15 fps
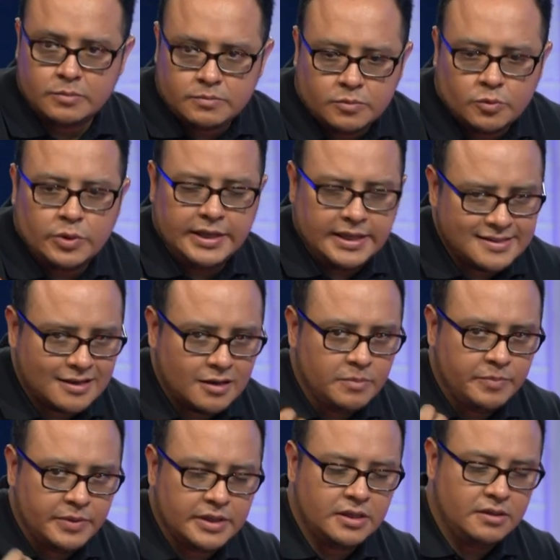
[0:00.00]
We as a
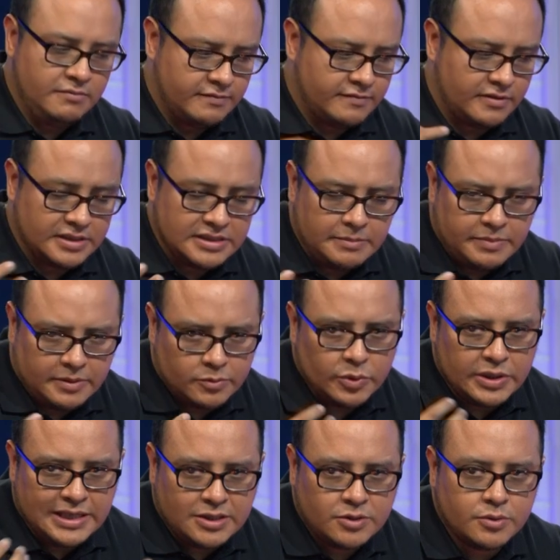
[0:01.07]
company, for example,
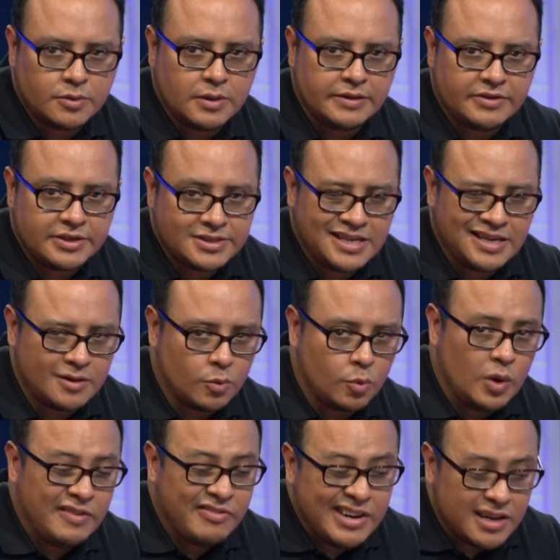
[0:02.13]
we need to understand
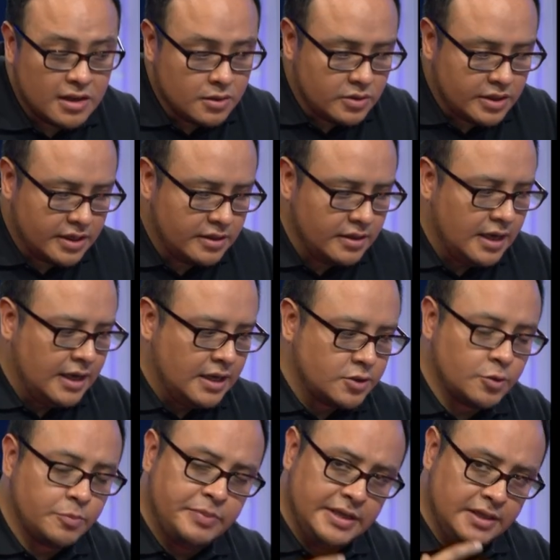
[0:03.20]
what they are looking
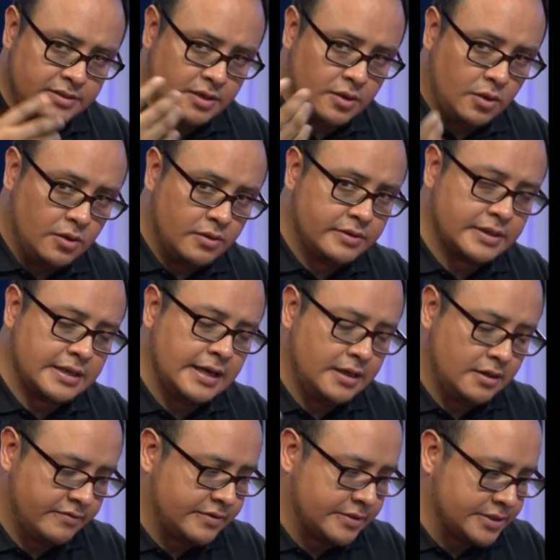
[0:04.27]
to build all
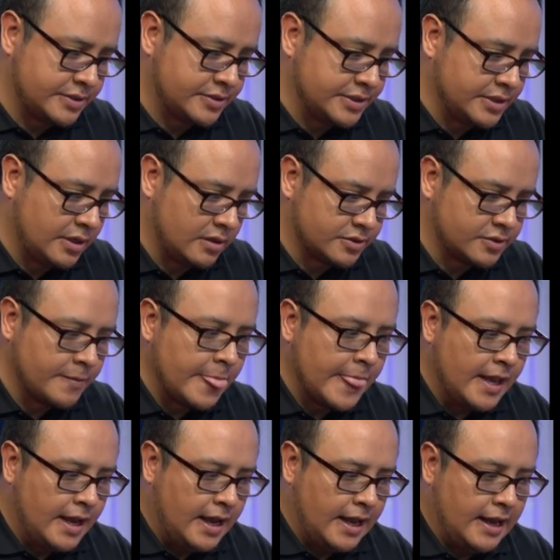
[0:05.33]
kind of res
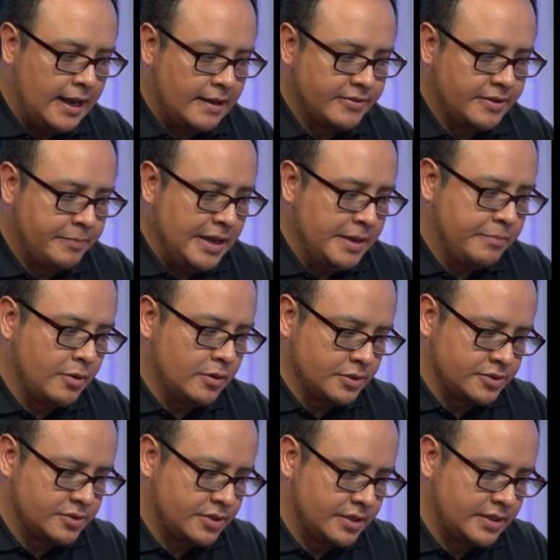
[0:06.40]
results. Uh, the pain
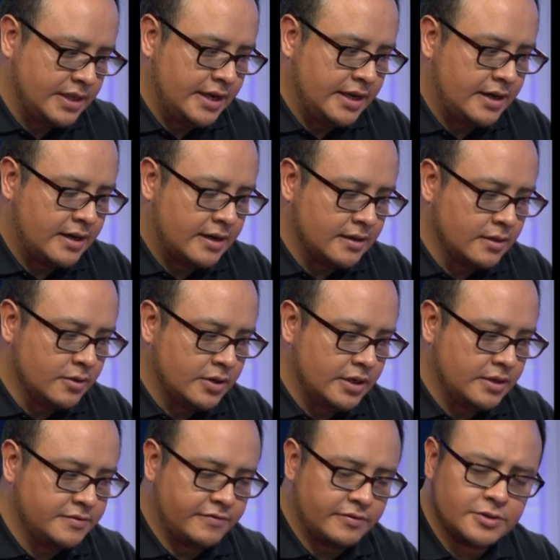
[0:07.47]
points, they are
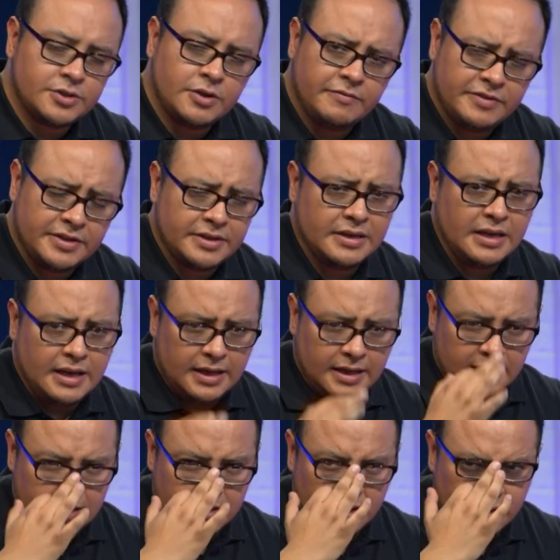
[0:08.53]
looking for something
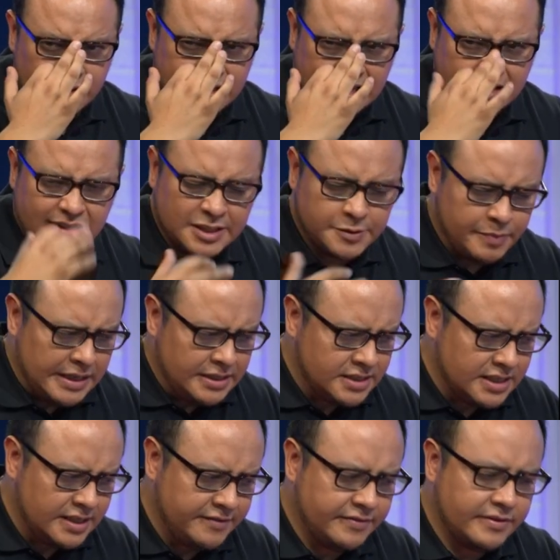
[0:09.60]
uh, not that
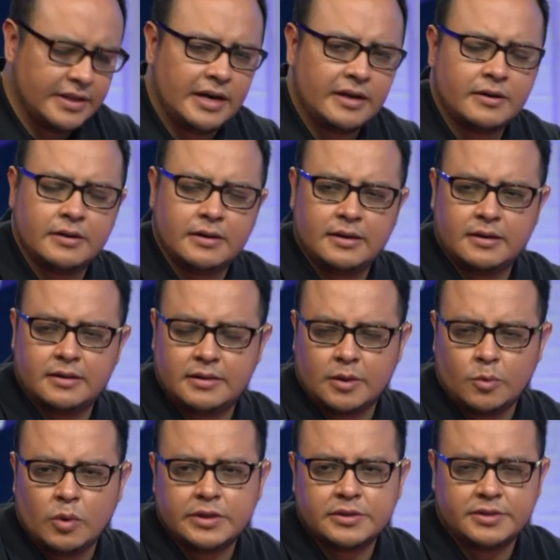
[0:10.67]
expensive. They are, uh, they
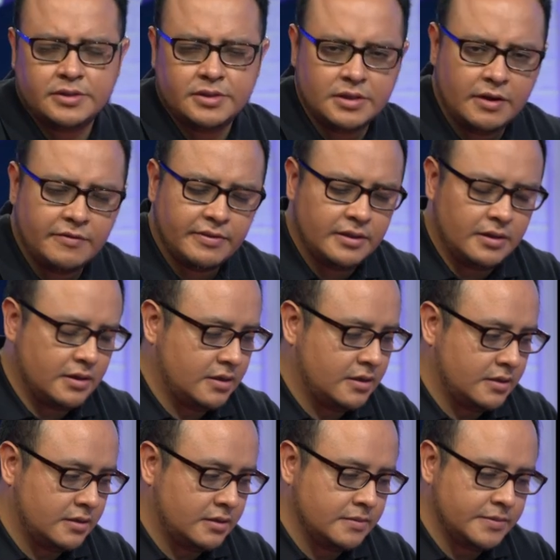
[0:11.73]
want not,
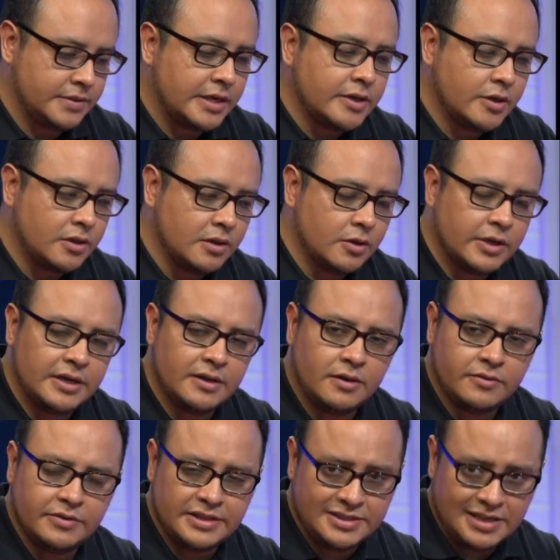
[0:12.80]
uh, they're not looking
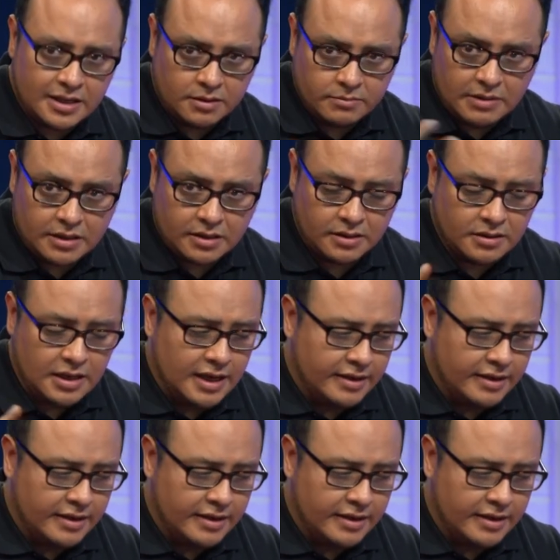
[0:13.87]
on the second market.